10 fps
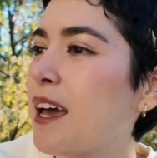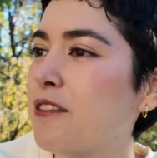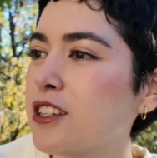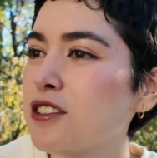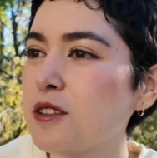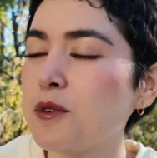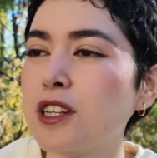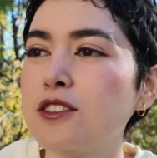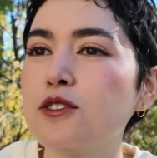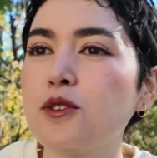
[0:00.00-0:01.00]
I eventually
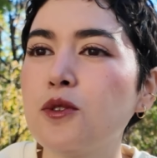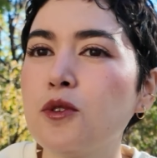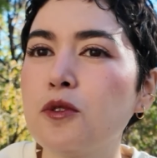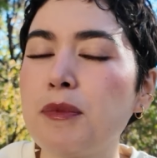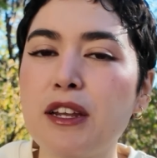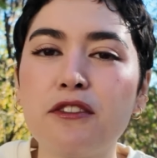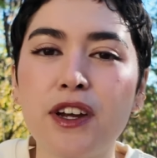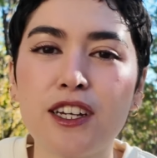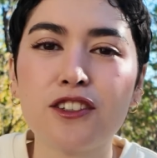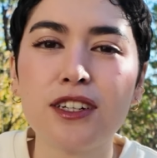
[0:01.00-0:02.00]
want to do
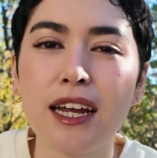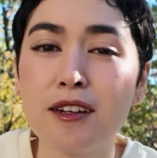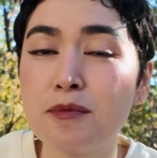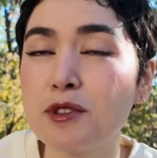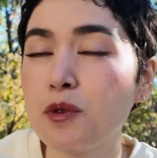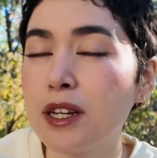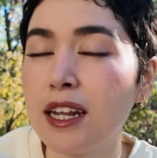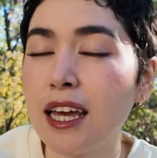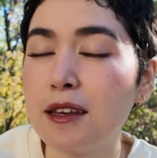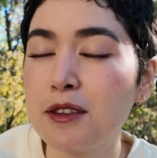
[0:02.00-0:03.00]
manufactured items
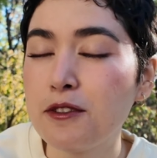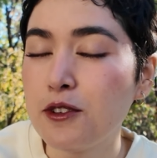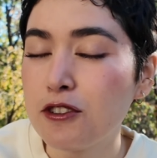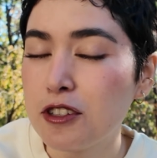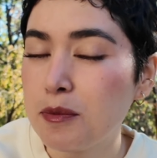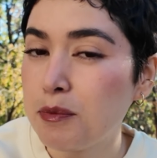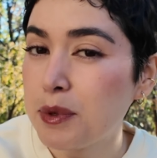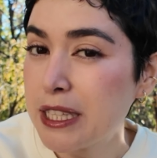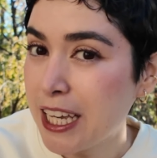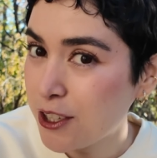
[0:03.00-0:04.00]
one day in the future,
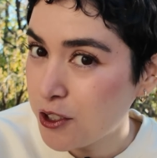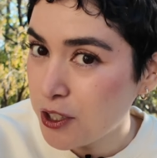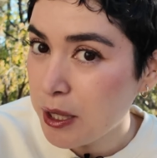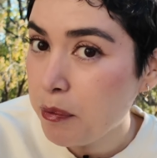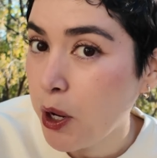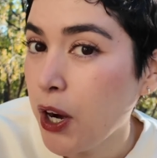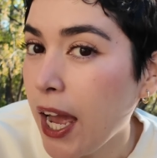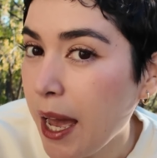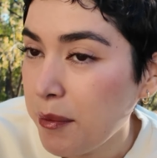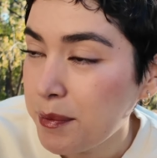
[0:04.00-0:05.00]
potentially,
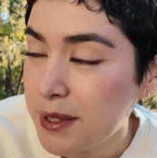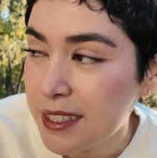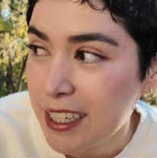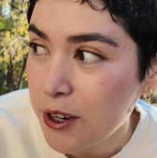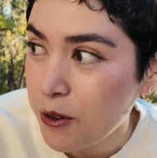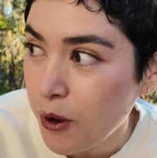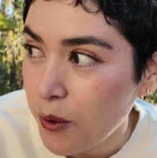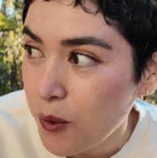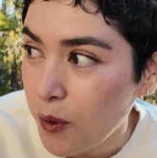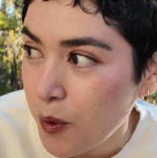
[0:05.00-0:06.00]
perhaps. I don't
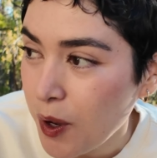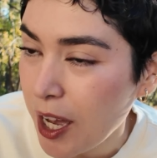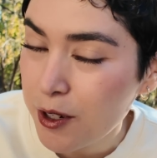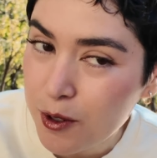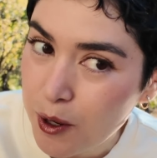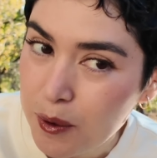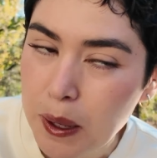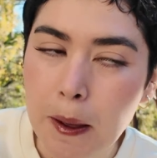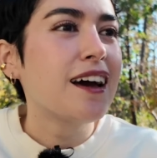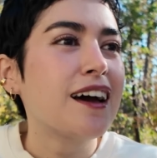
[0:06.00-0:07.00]
know.
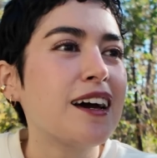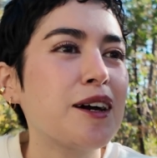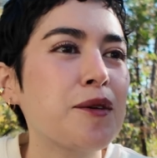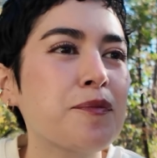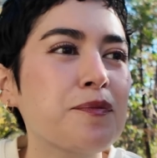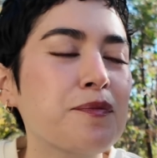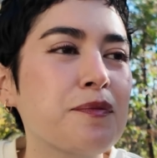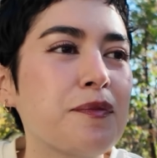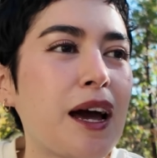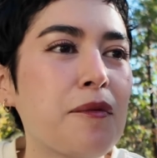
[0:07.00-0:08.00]

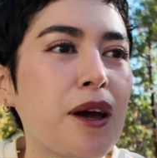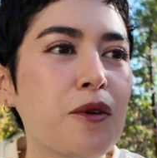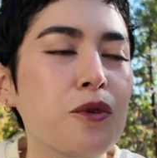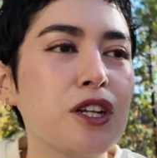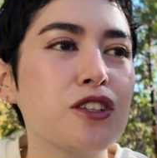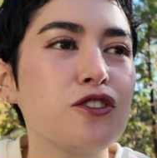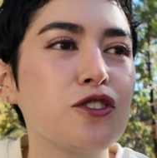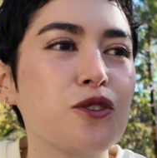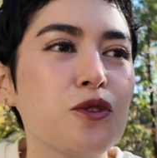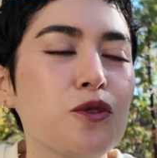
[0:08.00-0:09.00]
I might want to
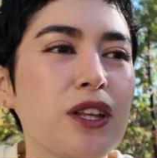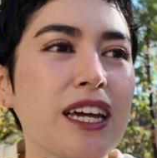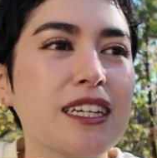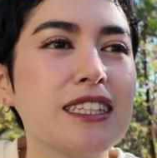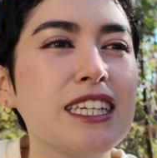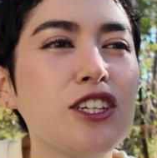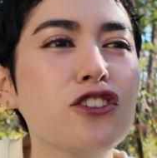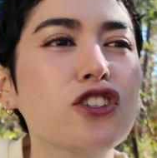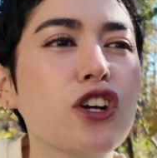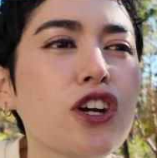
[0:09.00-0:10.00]
do a
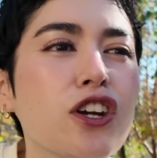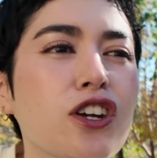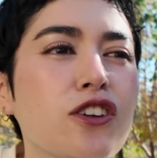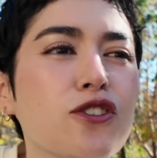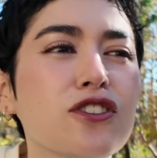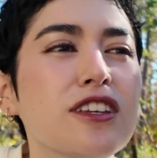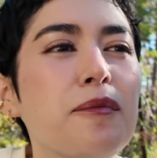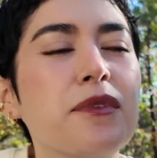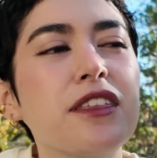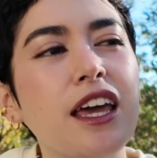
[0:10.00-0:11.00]
t-shirt or
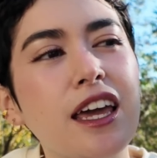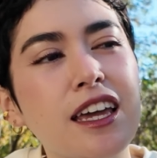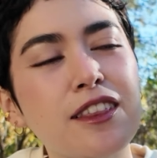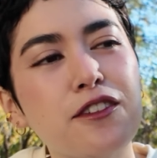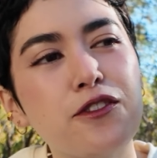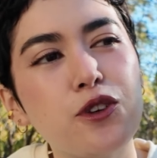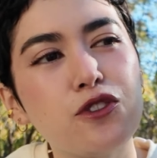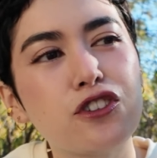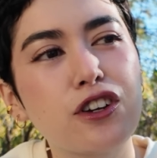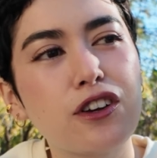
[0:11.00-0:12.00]
something in the
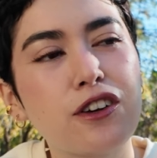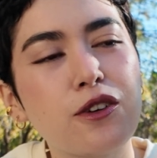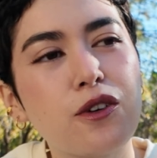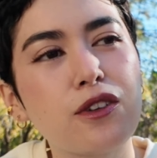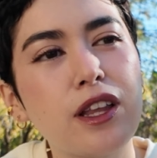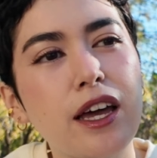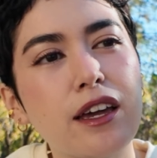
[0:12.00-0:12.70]
future, or